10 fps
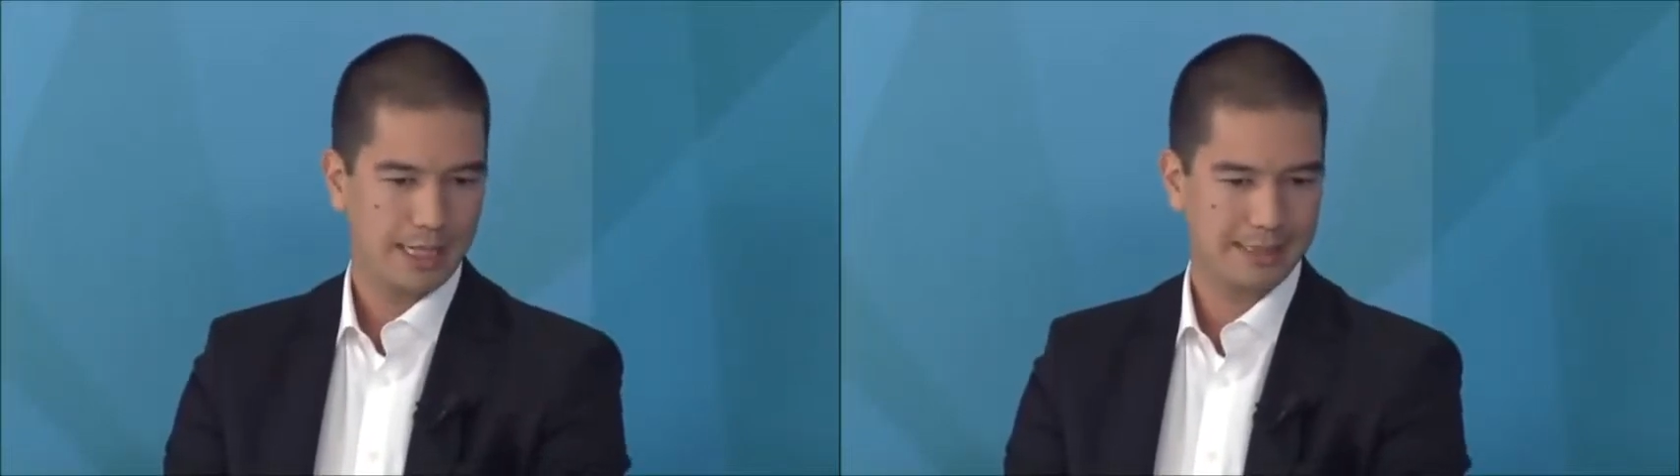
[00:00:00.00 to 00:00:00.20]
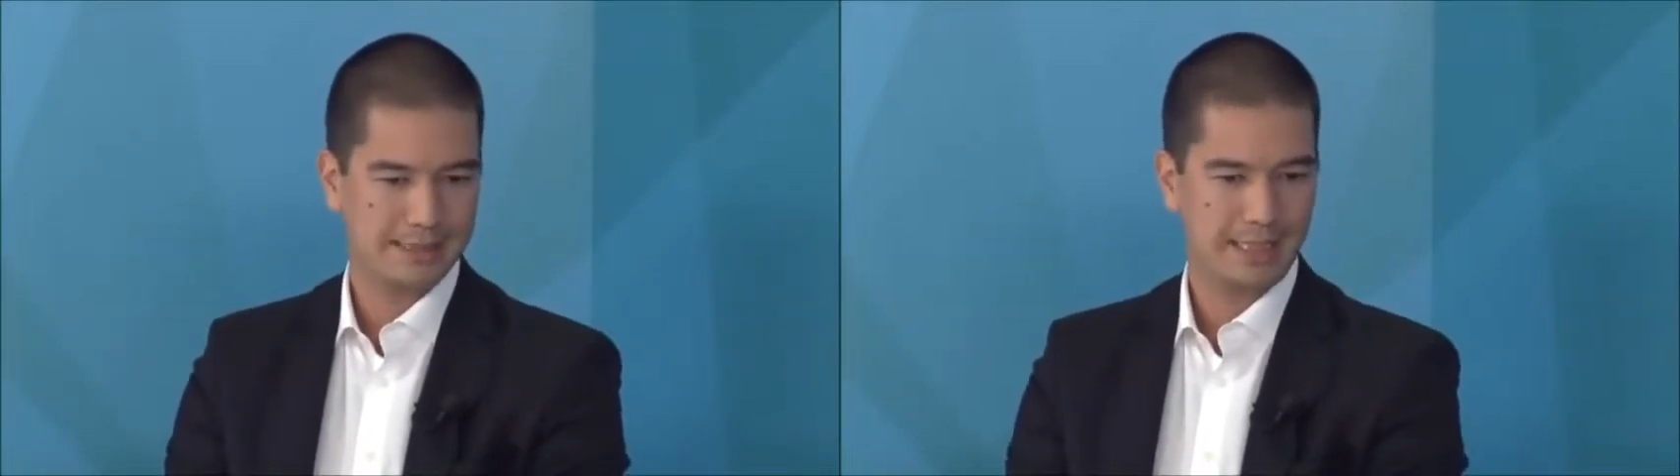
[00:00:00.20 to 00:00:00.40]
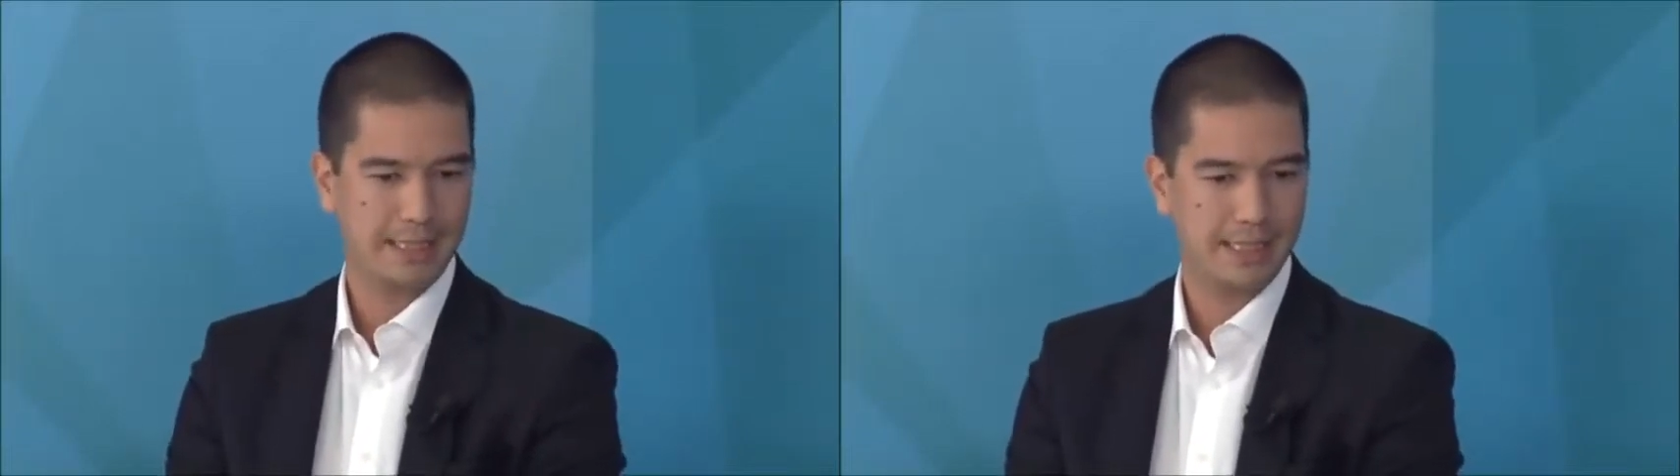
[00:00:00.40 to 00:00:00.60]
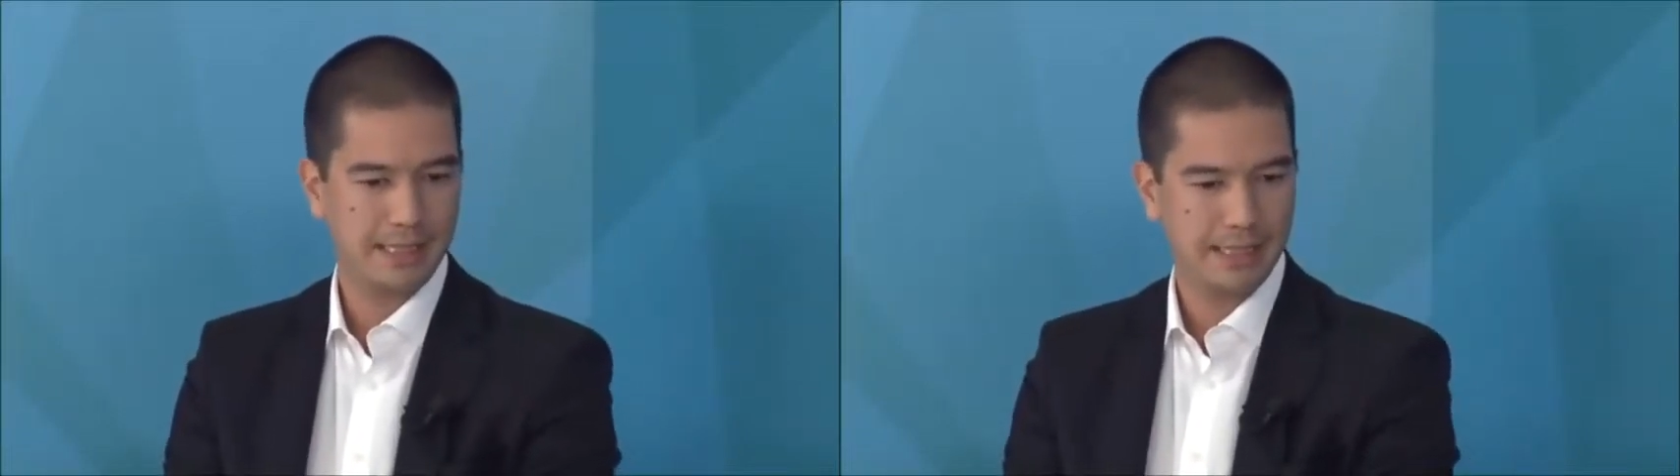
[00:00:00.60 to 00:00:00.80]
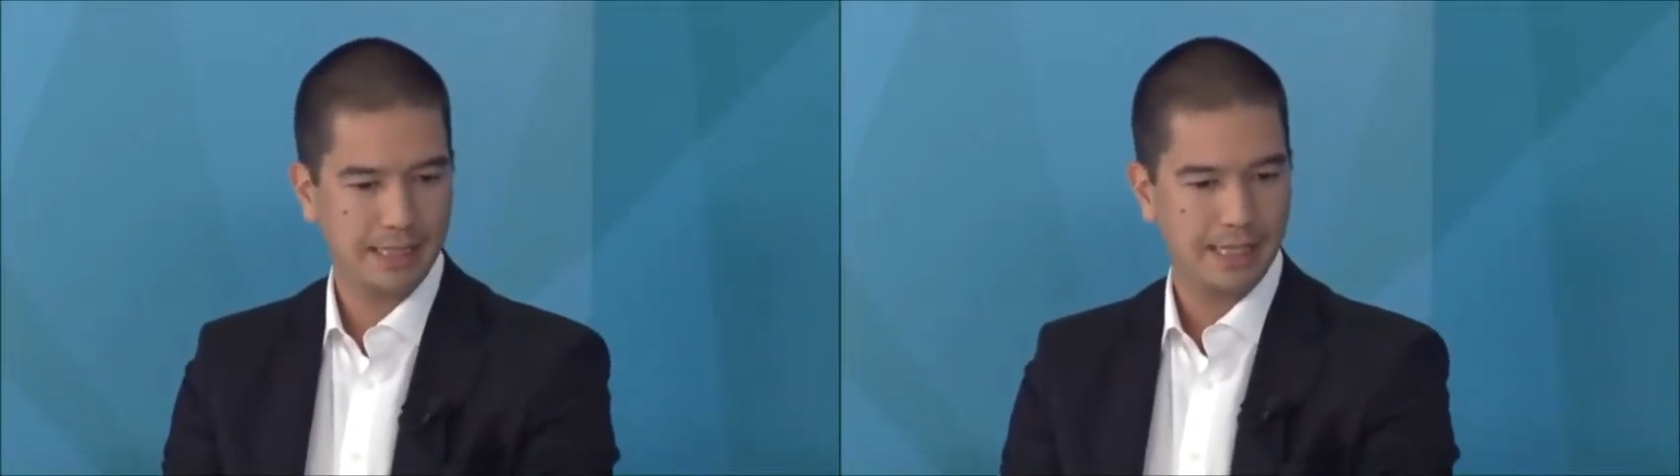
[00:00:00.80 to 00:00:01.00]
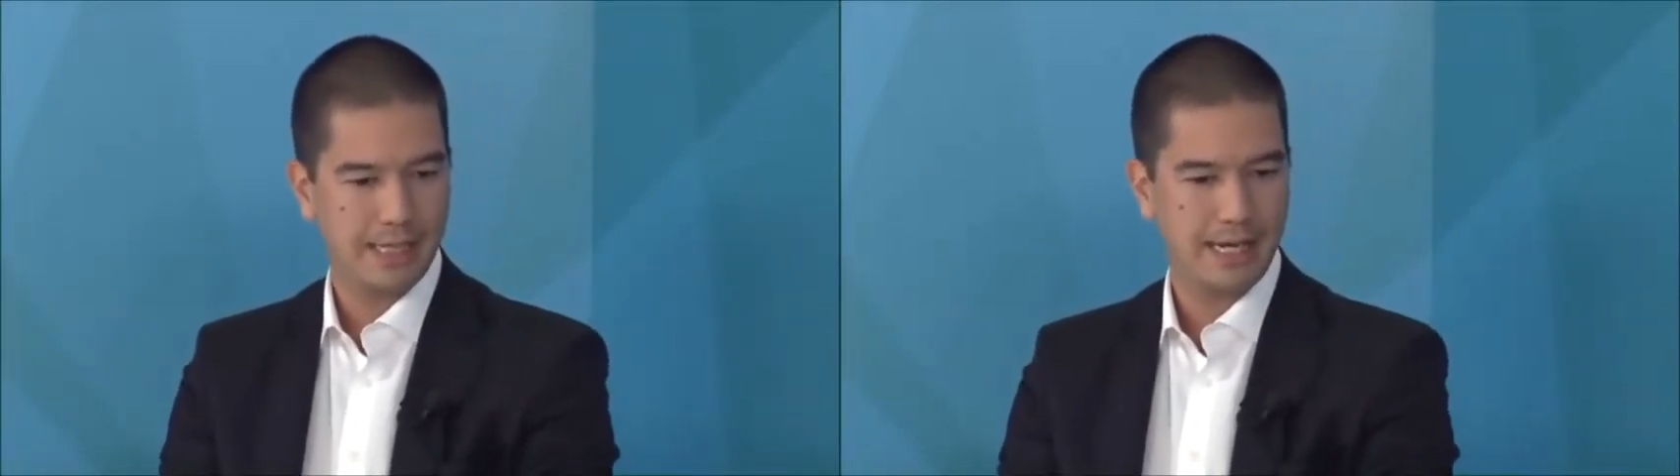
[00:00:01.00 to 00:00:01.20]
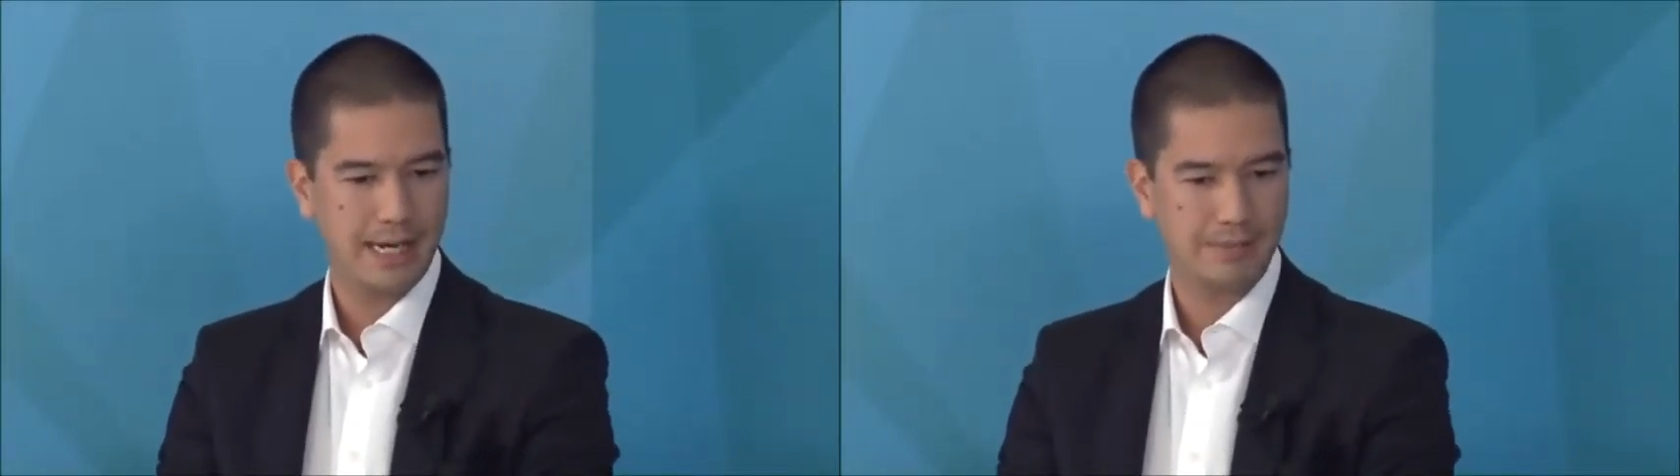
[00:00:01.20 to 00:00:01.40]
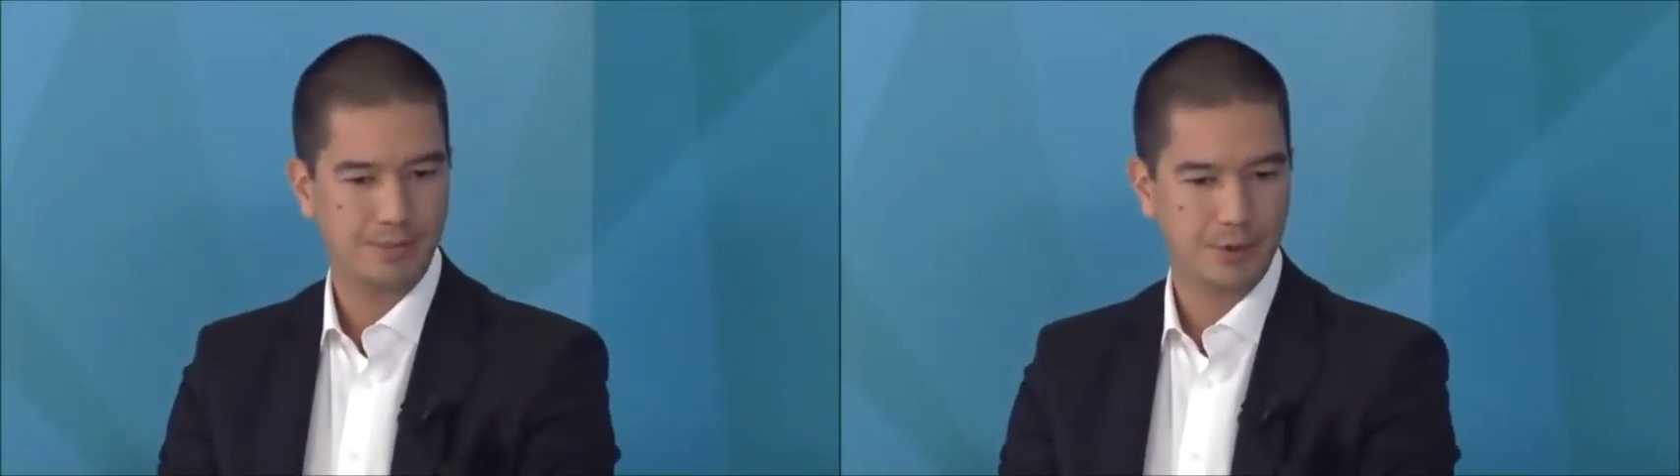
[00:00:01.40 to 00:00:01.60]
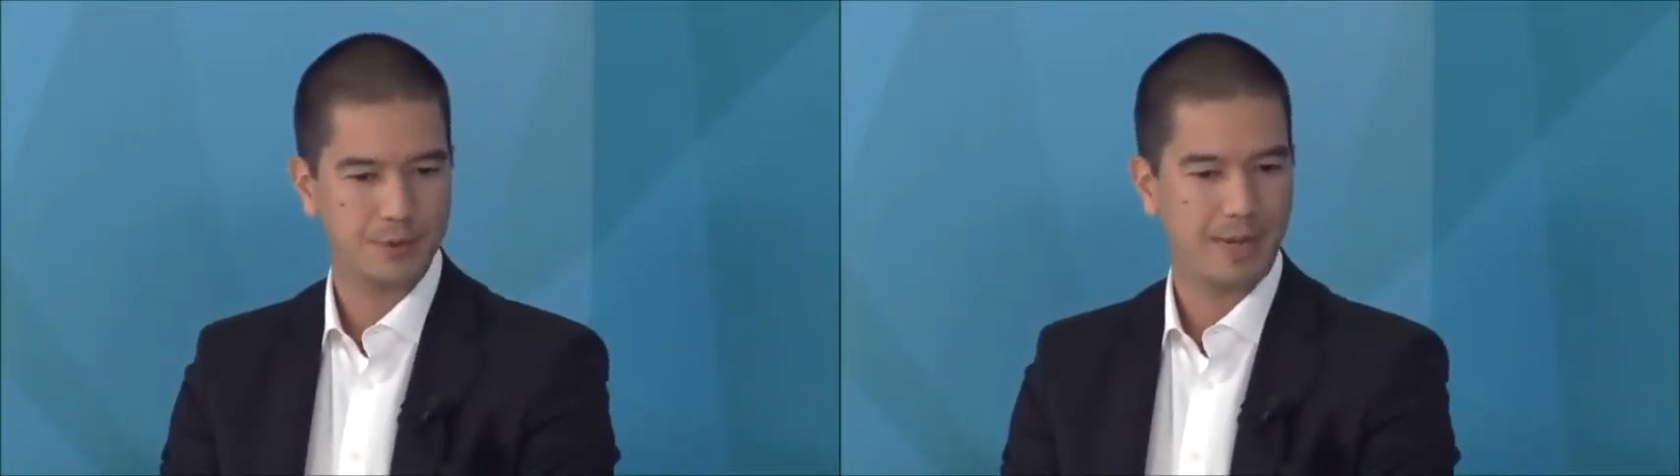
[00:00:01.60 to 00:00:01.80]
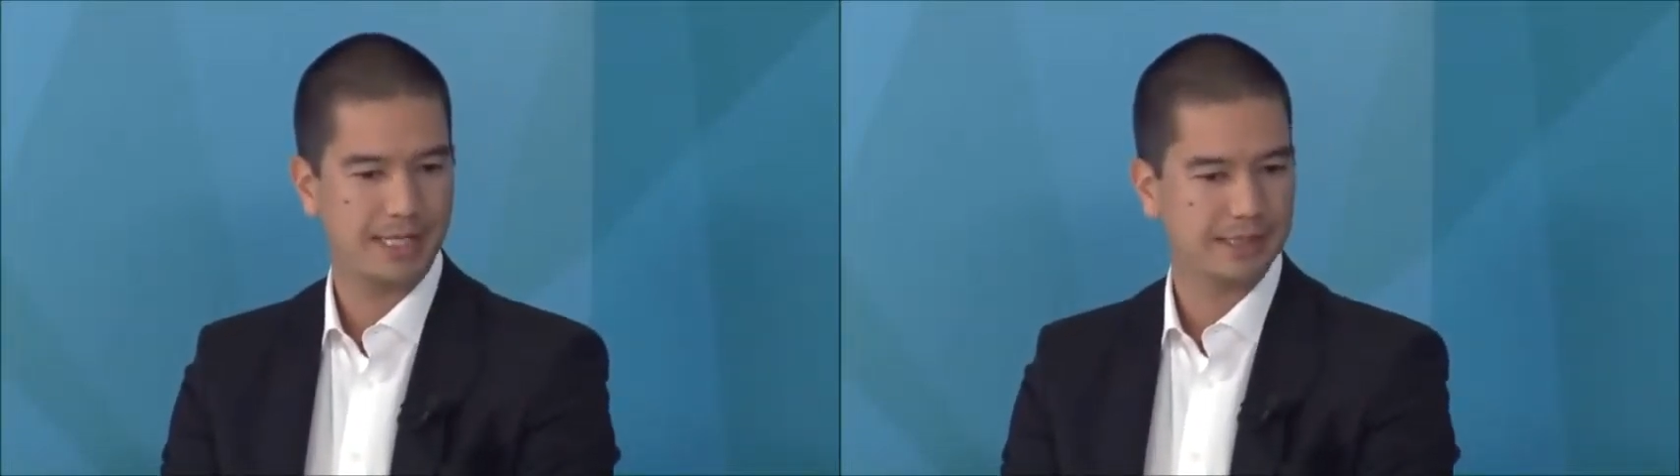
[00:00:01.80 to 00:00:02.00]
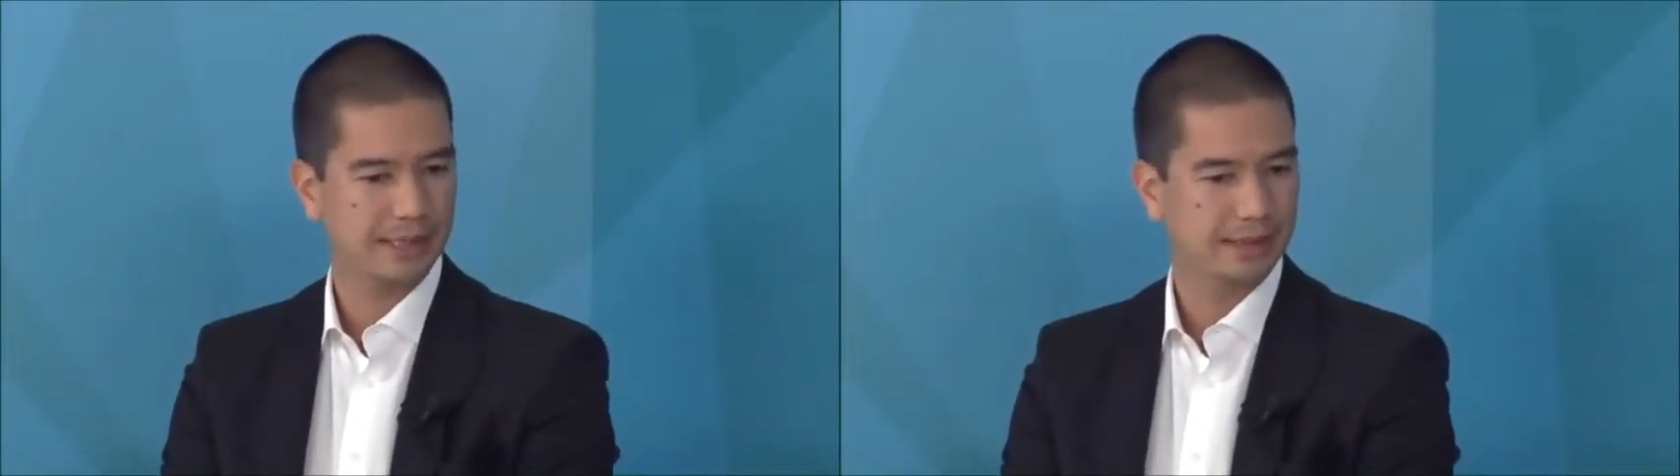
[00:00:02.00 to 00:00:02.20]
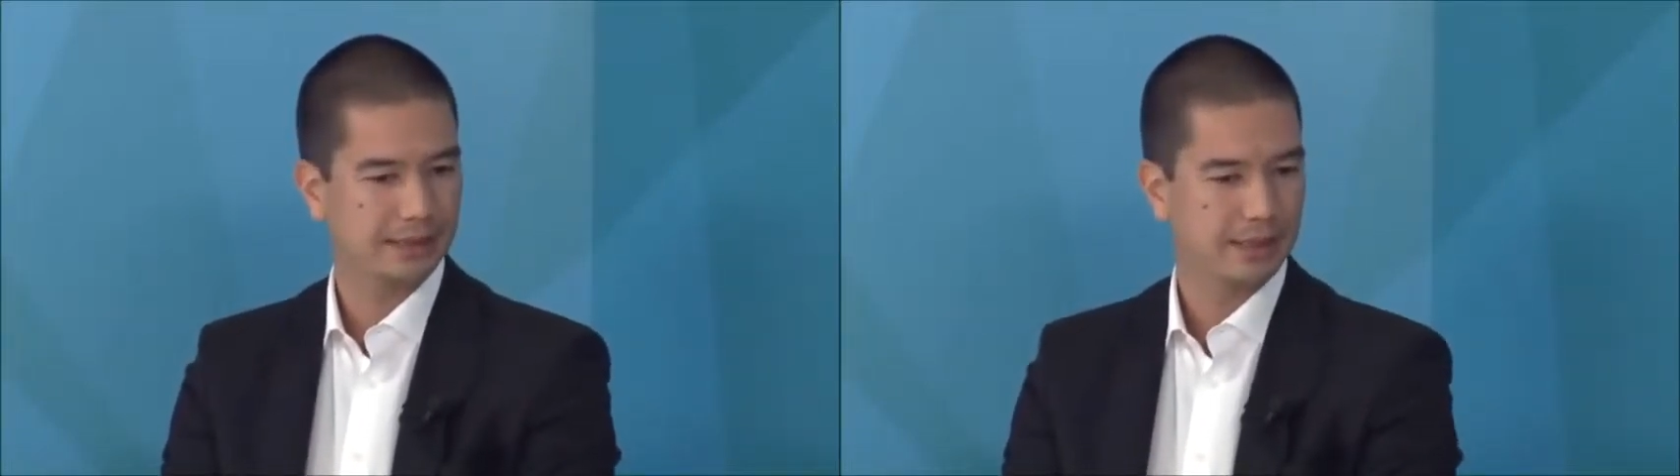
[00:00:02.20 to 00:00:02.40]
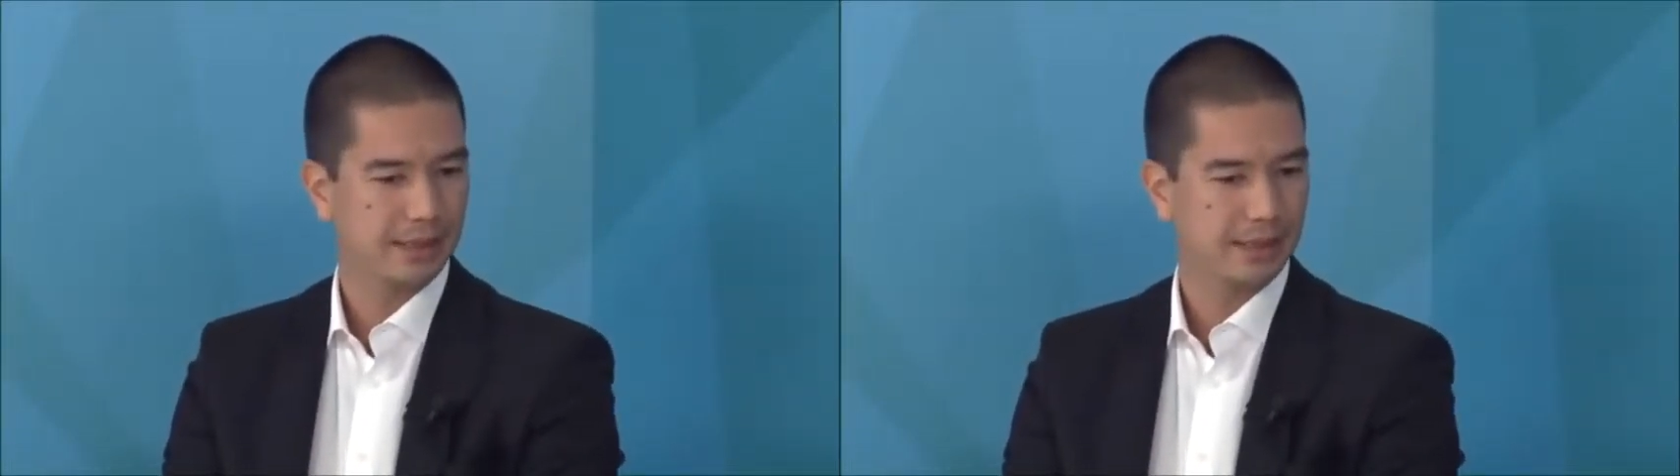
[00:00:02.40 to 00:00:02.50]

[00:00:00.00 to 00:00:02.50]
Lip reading: attending and prospecting